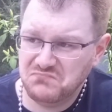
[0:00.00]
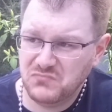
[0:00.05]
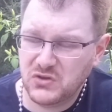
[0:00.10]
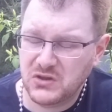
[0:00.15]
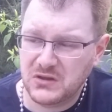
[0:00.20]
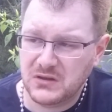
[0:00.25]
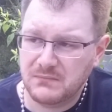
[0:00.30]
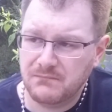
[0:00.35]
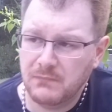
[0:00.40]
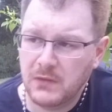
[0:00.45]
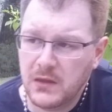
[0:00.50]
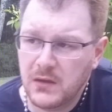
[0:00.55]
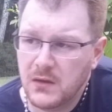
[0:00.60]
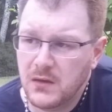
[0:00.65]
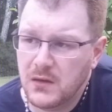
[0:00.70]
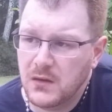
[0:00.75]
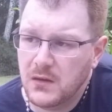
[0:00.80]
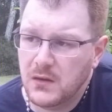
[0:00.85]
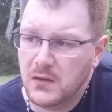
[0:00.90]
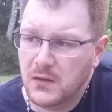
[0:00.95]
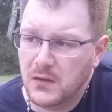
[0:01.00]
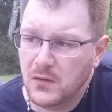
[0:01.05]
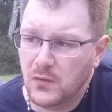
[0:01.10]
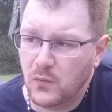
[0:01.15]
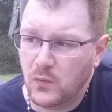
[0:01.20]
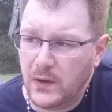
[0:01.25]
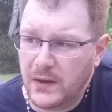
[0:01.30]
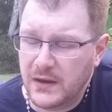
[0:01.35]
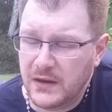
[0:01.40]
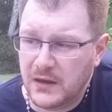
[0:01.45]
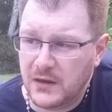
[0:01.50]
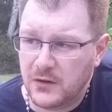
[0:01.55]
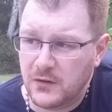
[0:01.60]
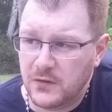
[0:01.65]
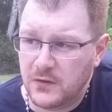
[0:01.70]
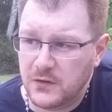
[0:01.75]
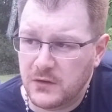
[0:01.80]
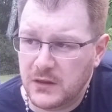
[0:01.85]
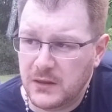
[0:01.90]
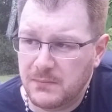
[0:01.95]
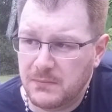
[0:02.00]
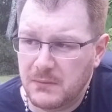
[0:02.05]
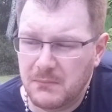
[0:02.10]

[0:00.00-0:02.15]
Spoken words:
to way down on the deep,